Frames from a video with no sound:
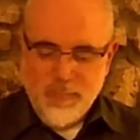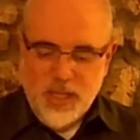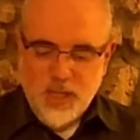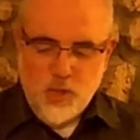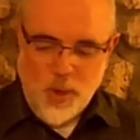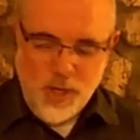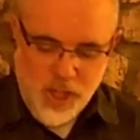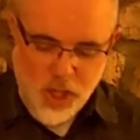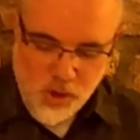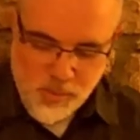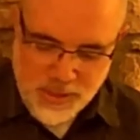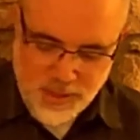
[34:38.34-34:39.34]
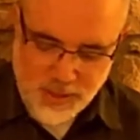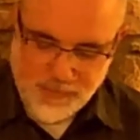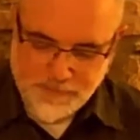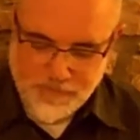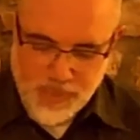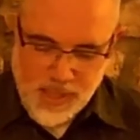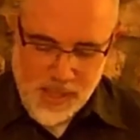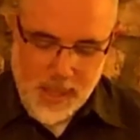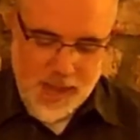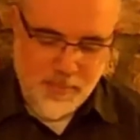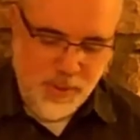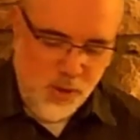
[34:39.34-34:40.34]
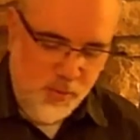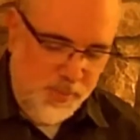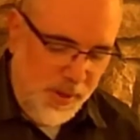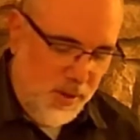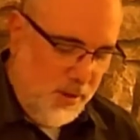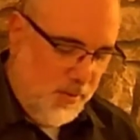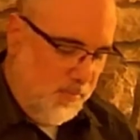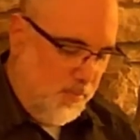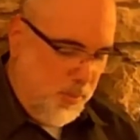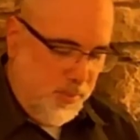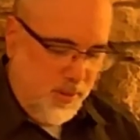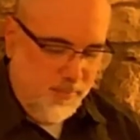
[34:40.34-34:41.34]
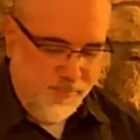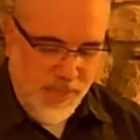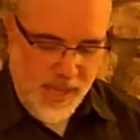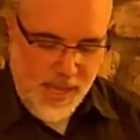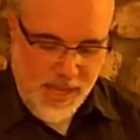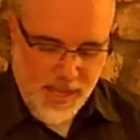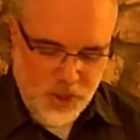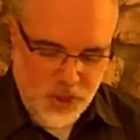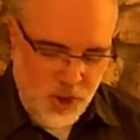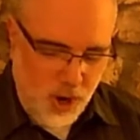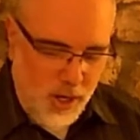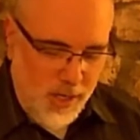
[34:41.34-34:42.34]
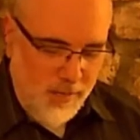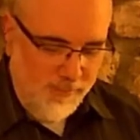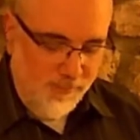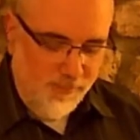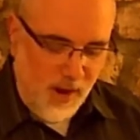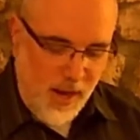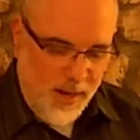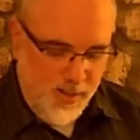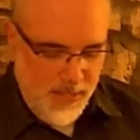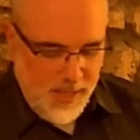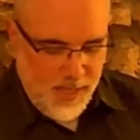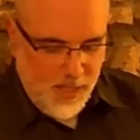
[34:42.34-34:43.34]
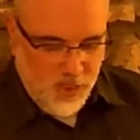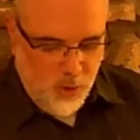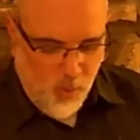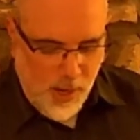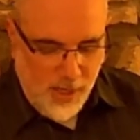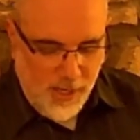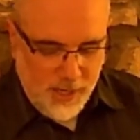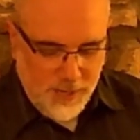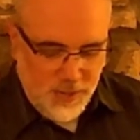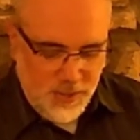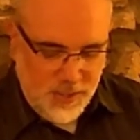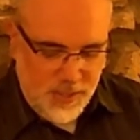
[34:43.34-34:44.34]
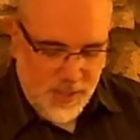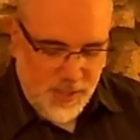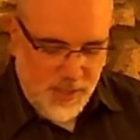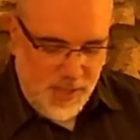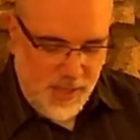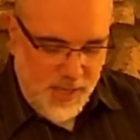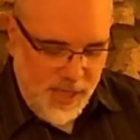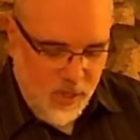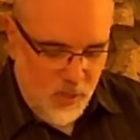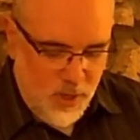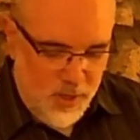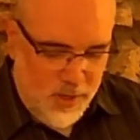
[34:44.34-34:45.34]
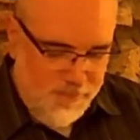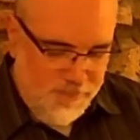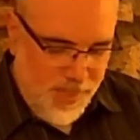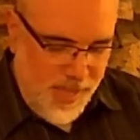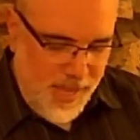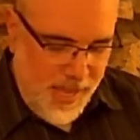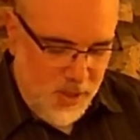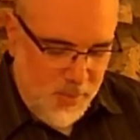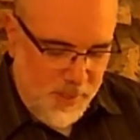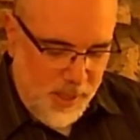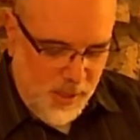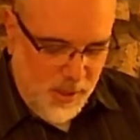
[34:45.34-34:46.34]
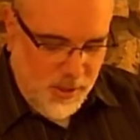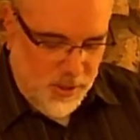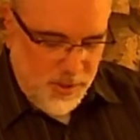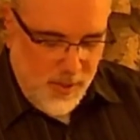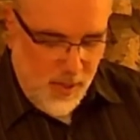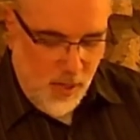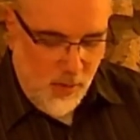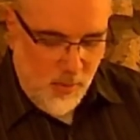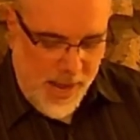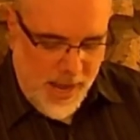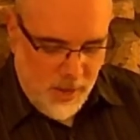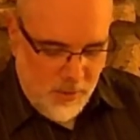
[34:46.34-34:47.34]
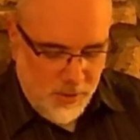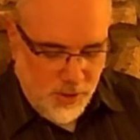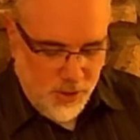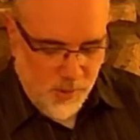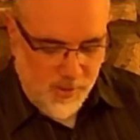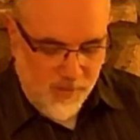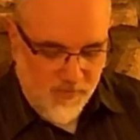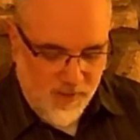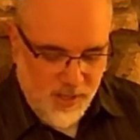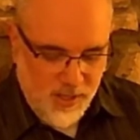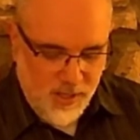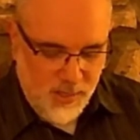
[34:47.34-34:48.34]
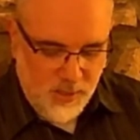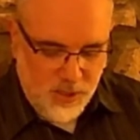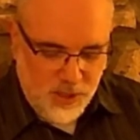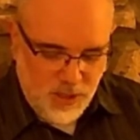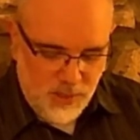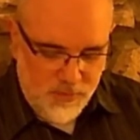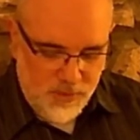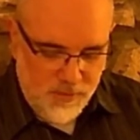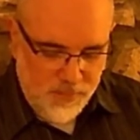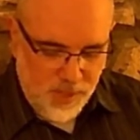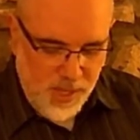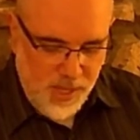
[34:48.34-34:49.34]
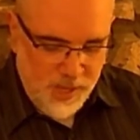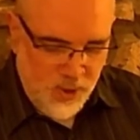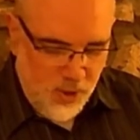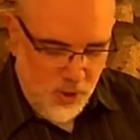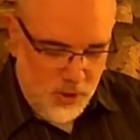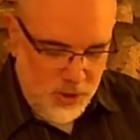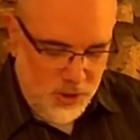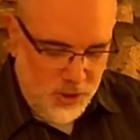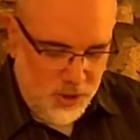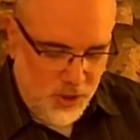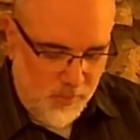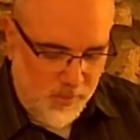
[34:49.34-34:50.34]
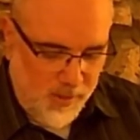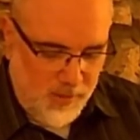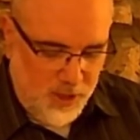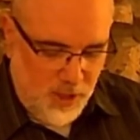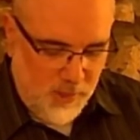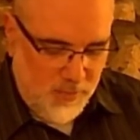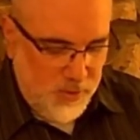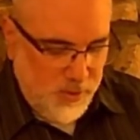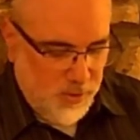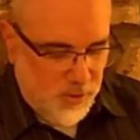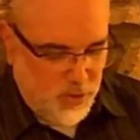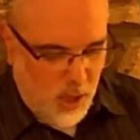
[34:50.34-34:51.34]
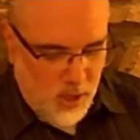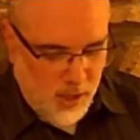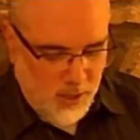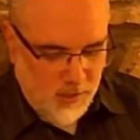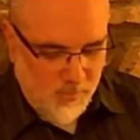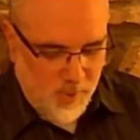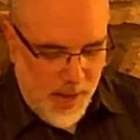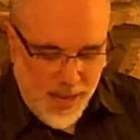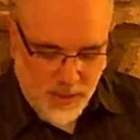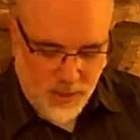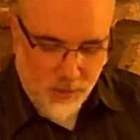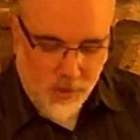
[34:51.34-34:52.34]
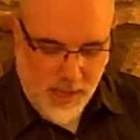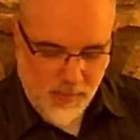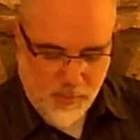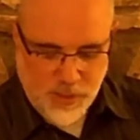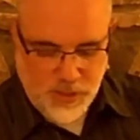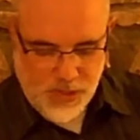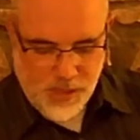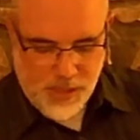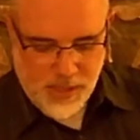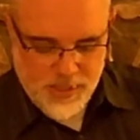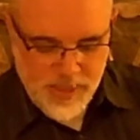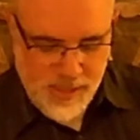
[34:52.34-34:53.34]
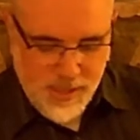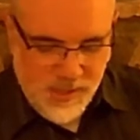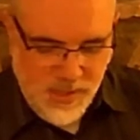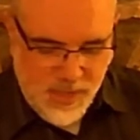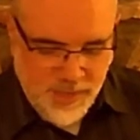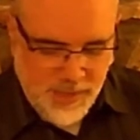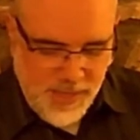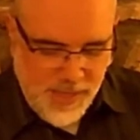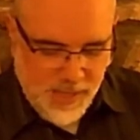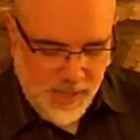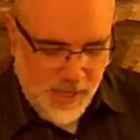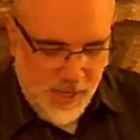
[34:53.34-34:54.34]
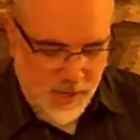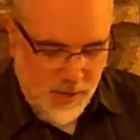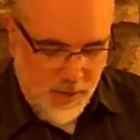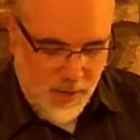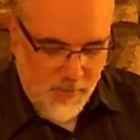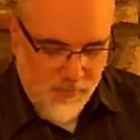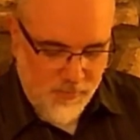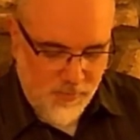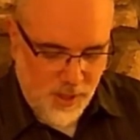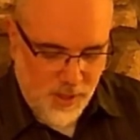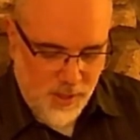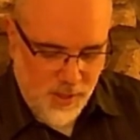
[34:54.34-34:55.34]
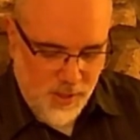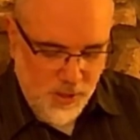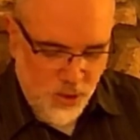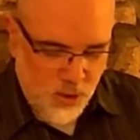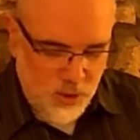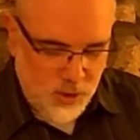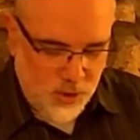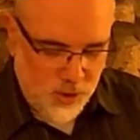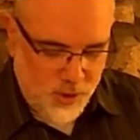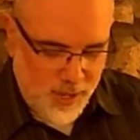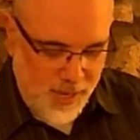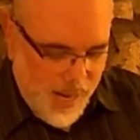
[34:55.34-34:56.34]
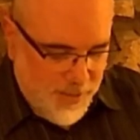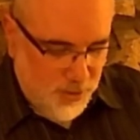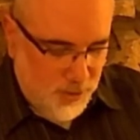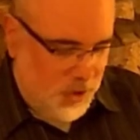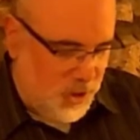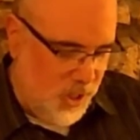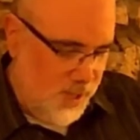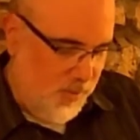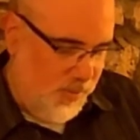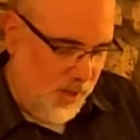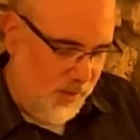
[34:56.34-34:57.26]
20 cubits. Yeah, blue, purple, and scarlet, and fine twinings and needlework. And the pillars around shall be filleted with silver, and their hooks shall be of silver, and their sockets of brass. So again, we see the idea there of the hooks or the connectors being